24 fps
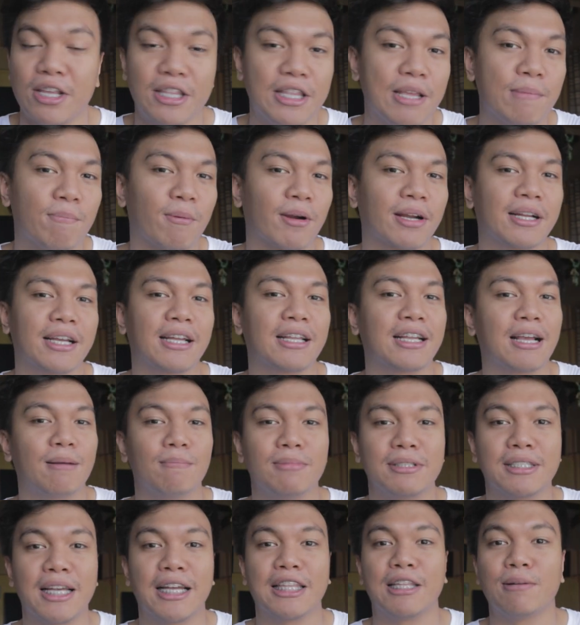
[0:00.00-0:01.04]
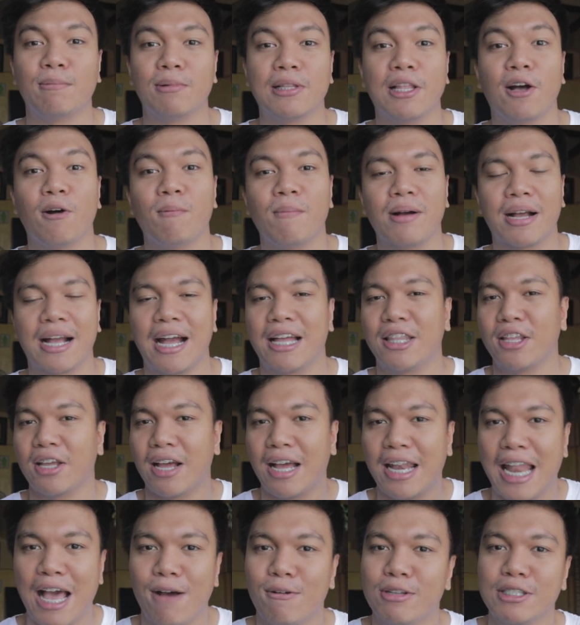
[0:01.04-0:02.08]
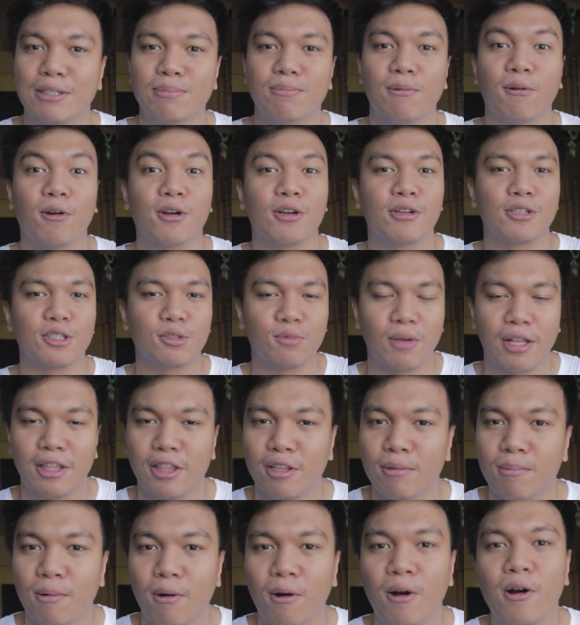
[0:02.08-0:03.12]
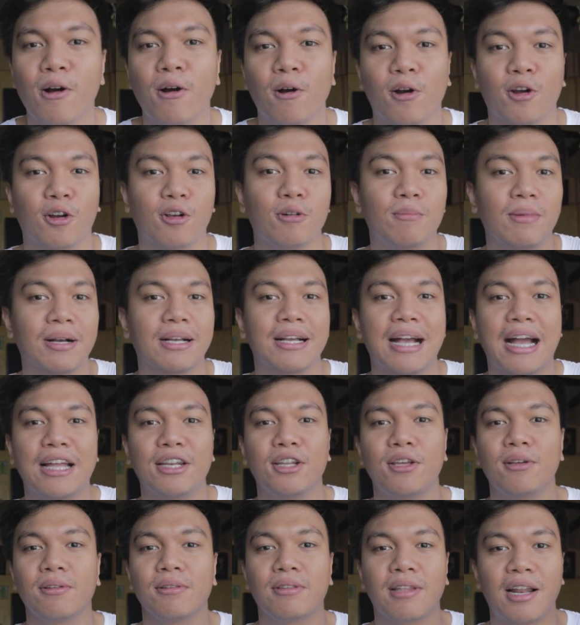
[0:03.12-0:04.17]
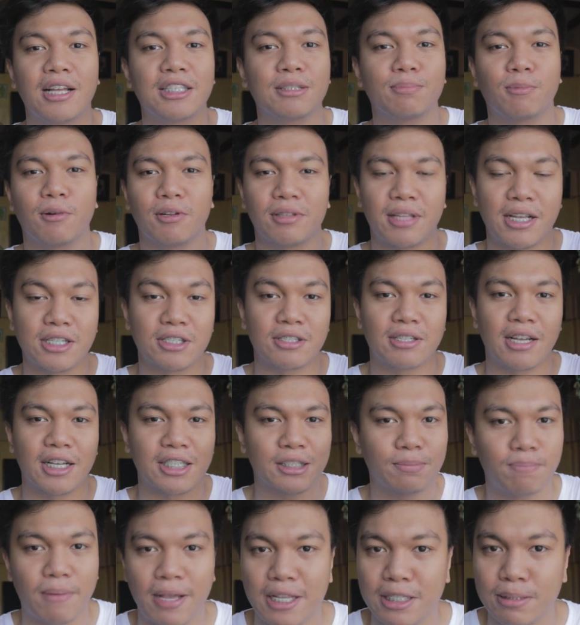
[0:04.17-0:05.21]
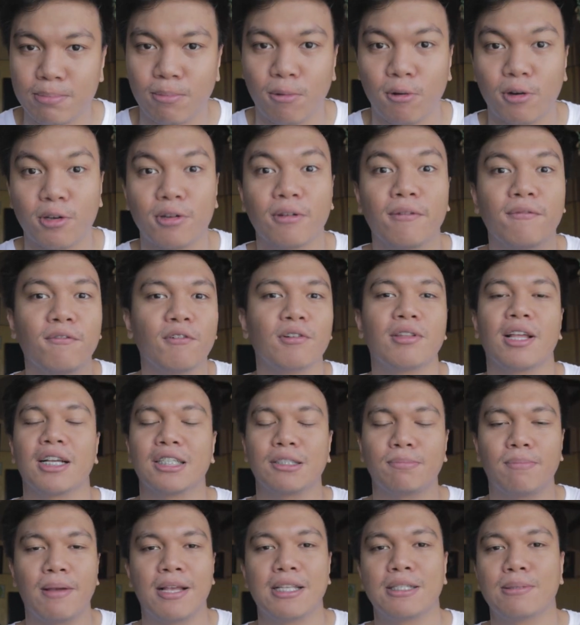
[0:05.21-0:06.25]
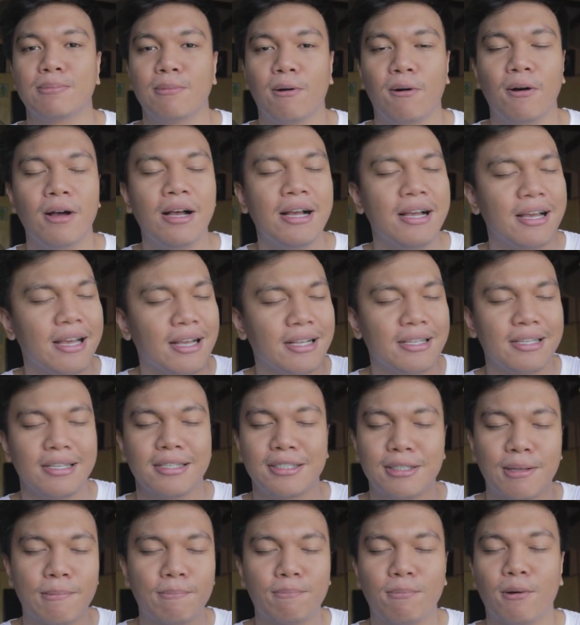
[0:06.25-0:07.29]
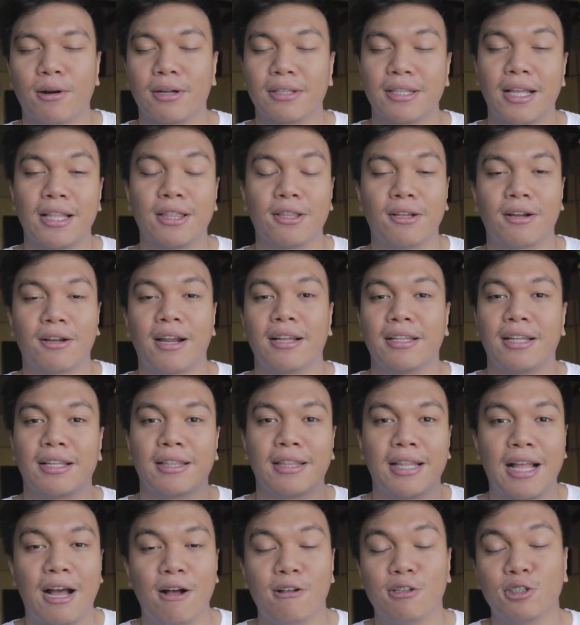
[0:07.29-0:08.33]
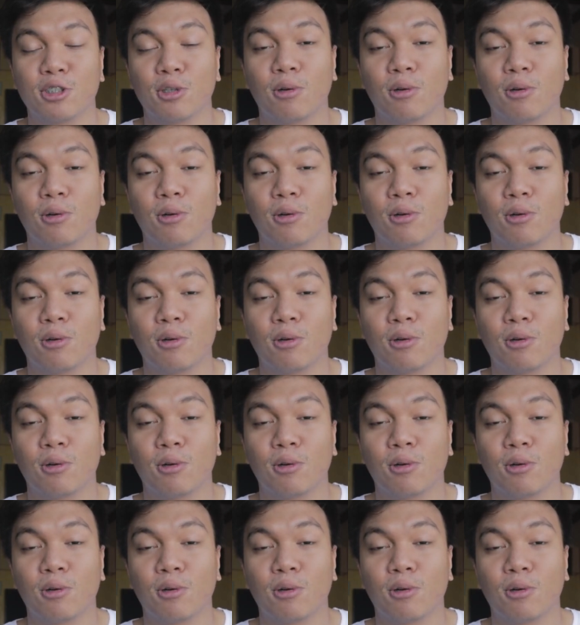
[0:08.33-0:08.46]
Hindi porket kabisado mo na kung magkano yung allowance mo or yung sweldo mo or kung magkano yung transportation expense mo or yung food expense mo, it is important to write it down.